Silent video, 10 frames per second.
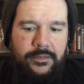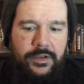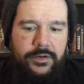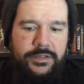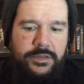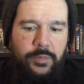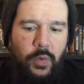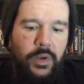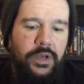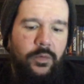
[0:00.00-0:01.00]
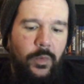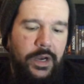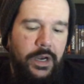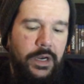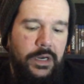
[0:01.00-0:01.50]
there is a point
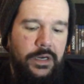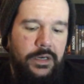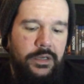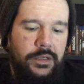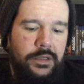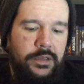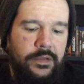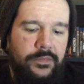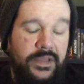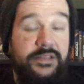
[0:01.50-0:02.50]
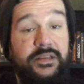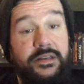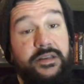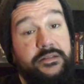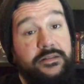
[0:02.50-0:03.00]
where they
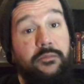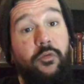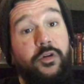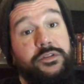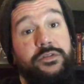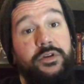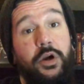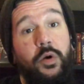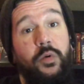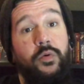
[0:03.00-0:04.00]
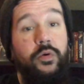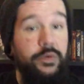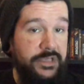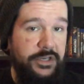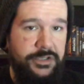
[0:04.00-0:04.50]
send in someone to go,
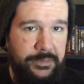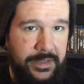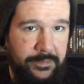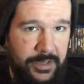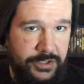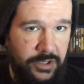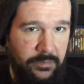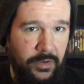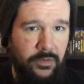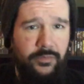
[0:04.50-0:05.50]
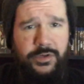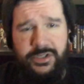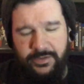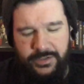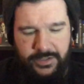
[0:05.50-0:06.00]
who is actually played by John Bowen,
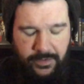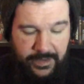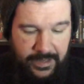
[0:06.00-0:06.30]
which I'll just go